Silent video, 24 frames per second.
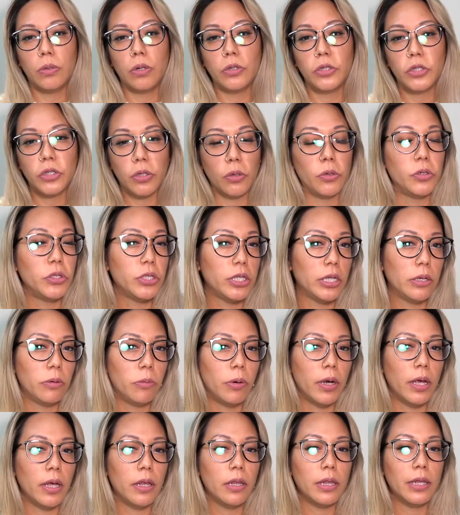associate
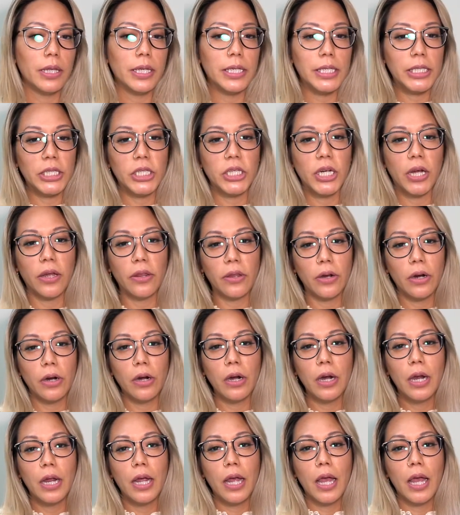with each other.